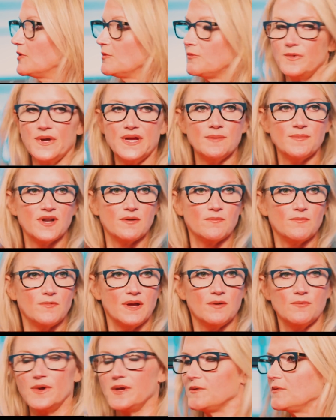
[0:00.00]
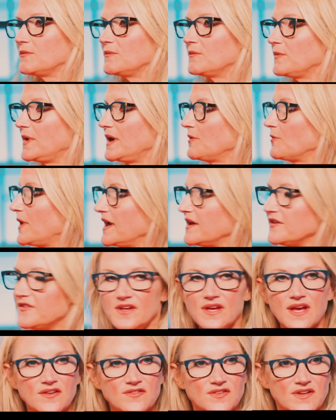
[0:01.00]
oh wait a minute, wait, wait, why is
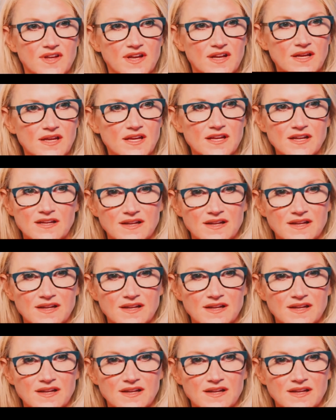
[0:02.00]
he hesitating? He